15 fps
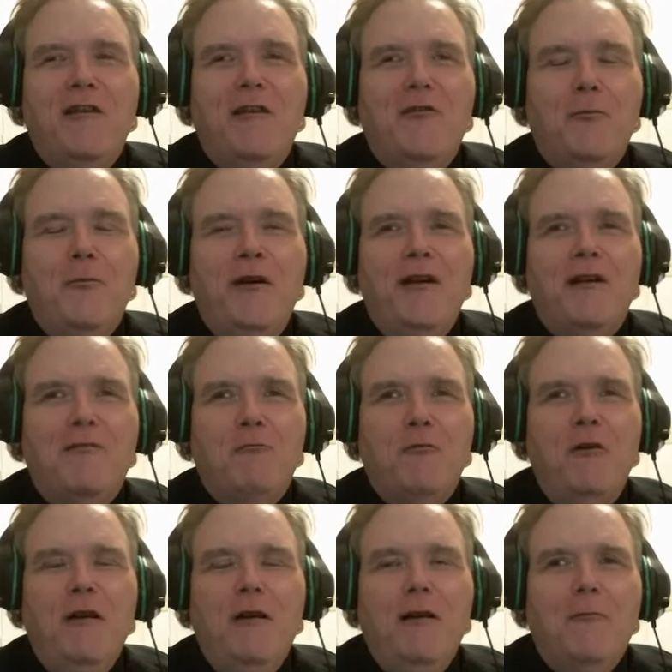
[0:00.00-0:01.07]
expect
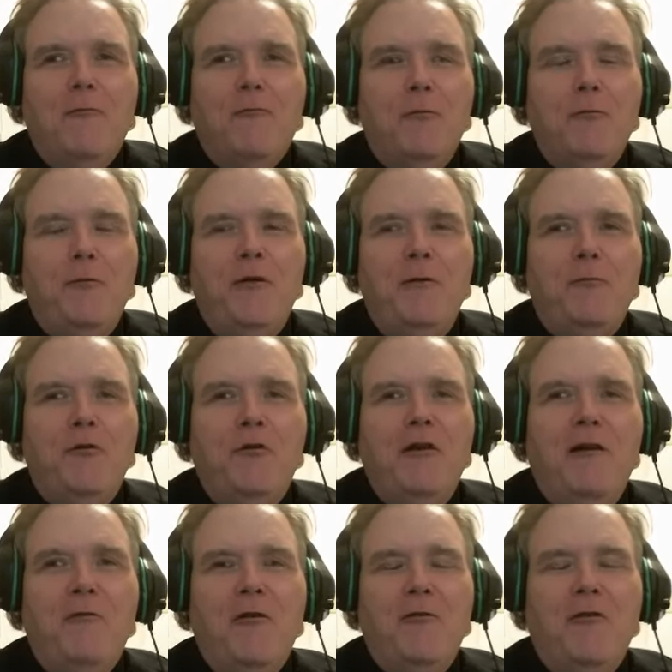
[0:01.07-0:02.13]
from the people you
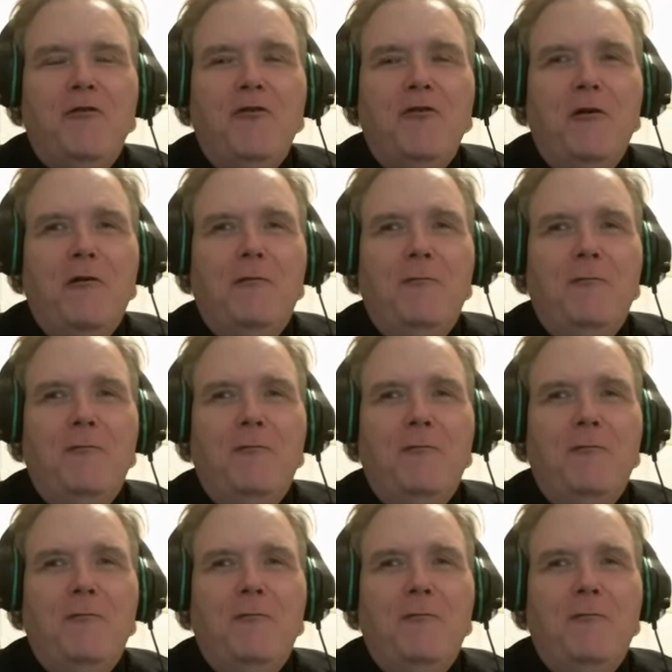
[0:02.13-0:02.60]
have on the show?